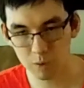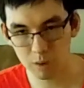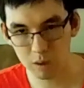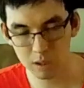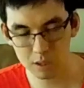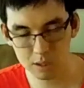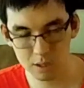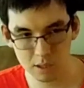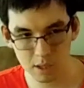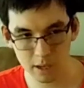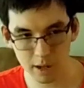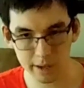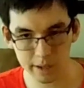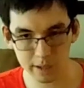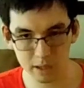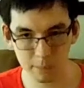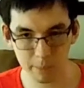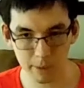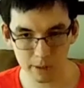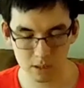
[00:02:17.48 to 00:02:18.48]
This is an
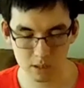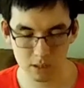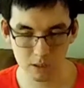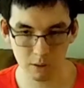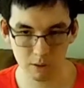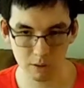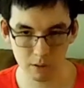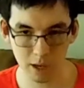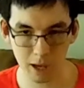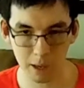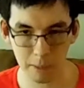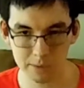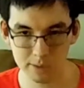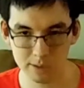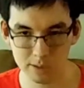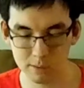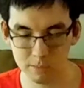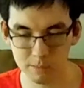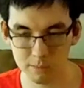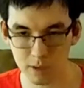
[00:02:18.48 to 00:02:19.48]
idea about
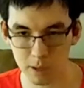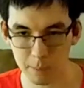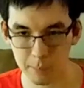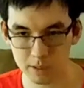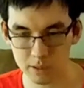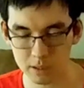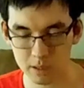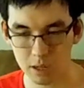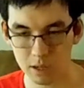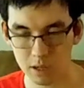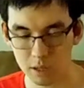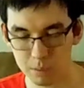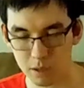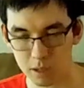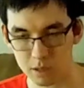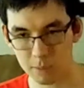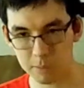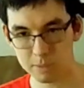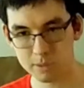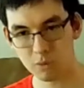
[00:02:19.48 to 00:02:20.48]
stereotypes. I mentioned in Deep
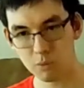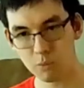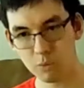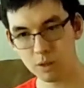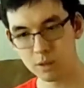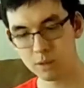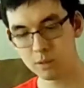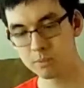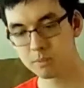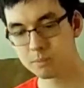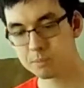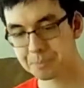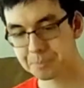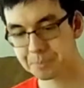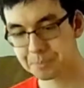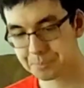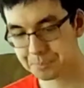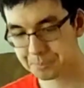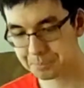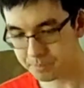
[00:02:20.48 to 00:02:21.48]
Talk episode 1.
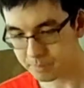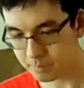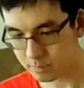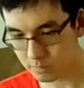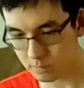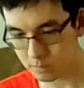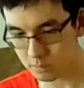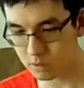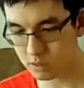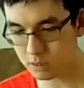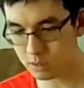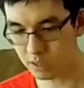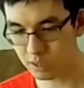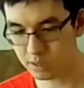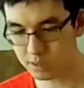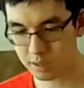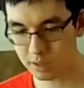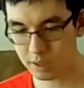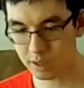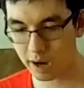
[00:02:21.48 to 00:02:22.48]

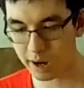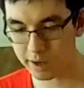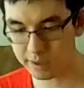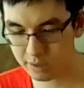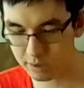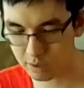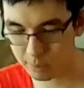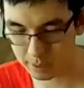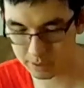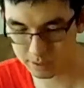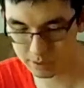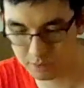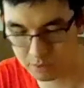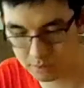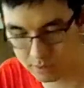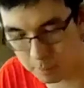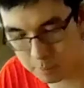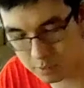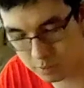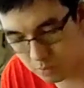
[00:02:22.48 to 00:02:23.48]
It's an idea about
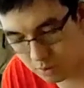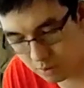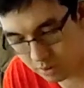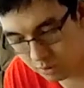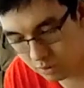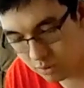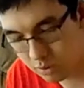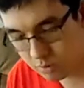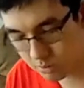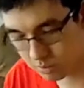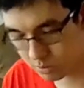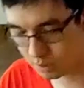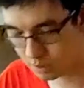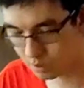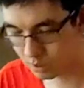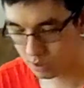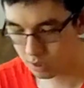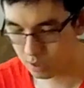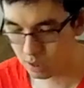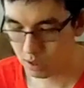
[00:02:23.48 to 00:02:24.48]
stereotypes where you don't,
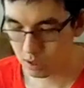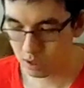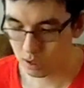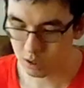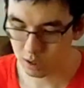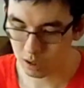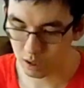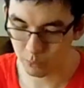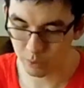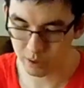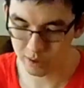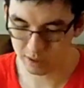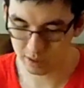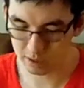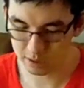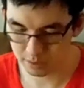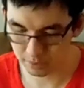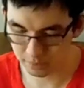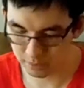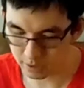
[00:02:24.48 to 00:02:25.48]
without
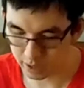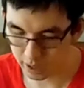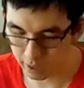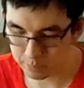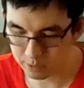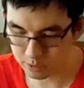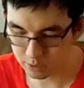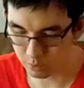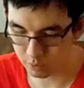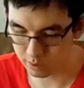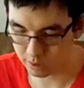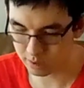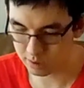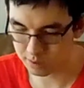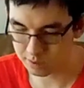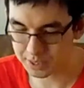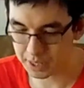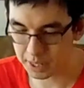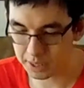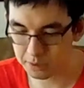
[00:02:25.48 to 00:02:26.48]
the stereotypes or without the
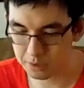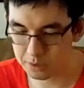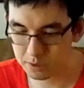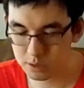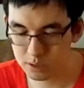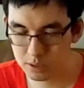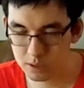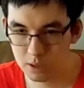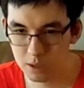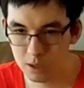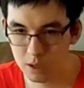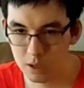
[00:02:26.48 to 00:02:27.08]
standards.